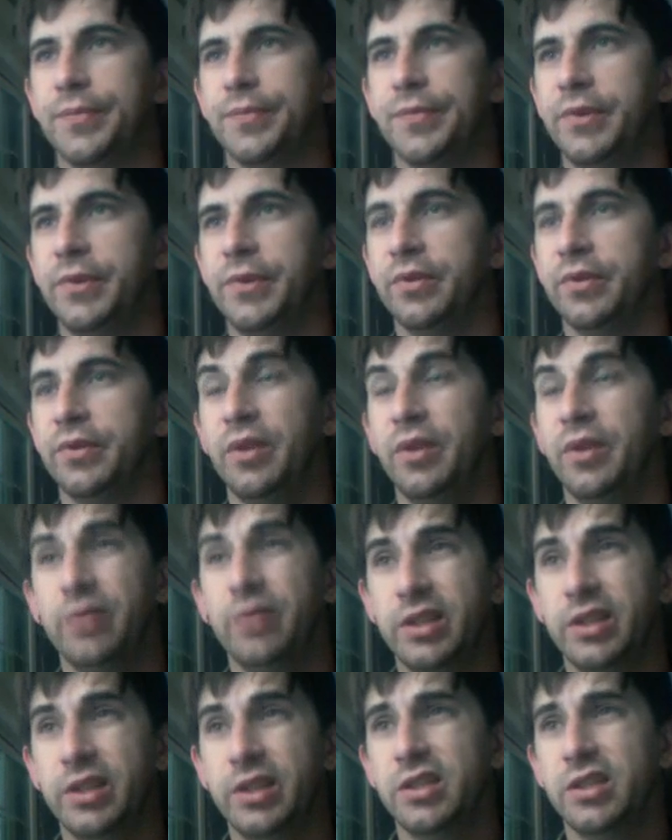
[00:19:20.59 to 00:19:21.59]
you'll note
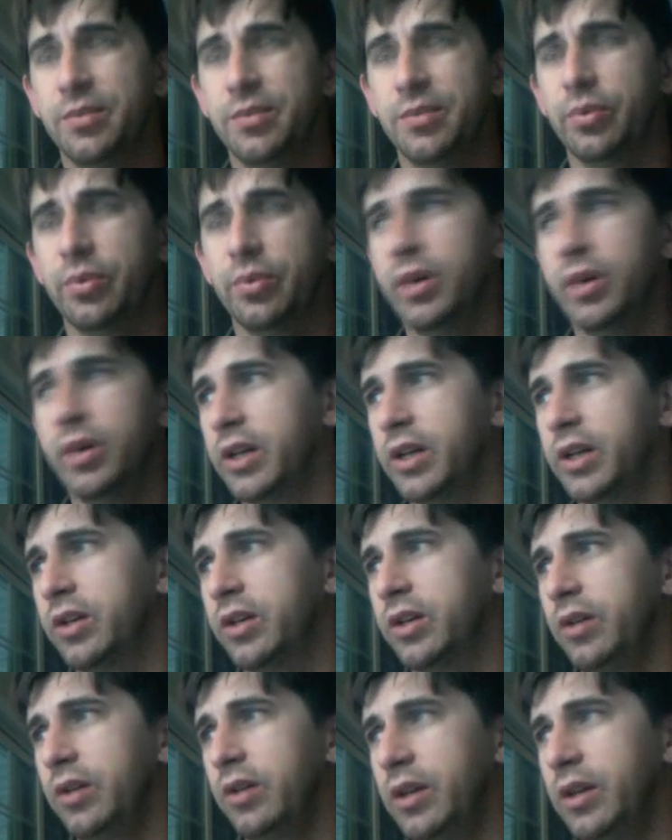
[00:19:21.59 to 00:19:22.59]
this is a pretty
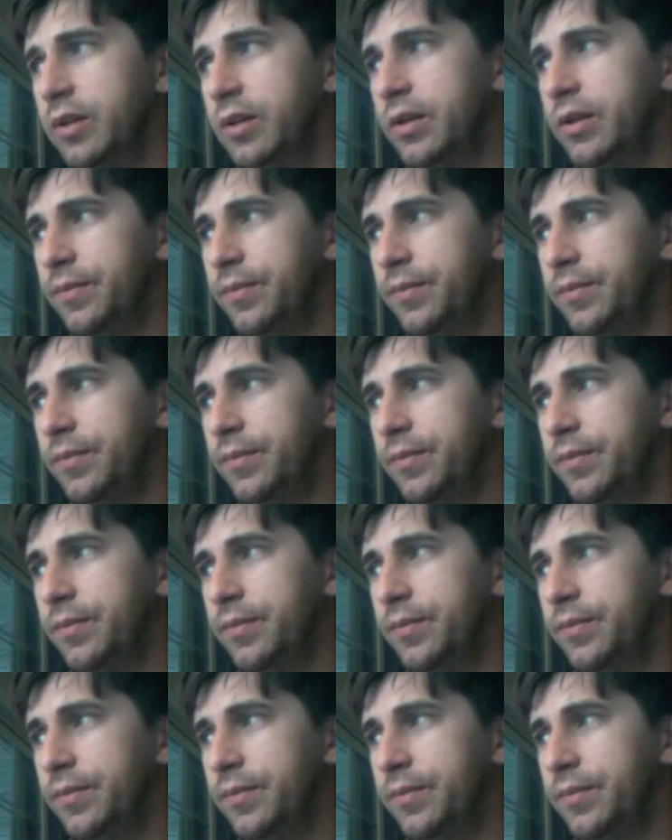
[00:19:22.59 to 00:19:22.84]
good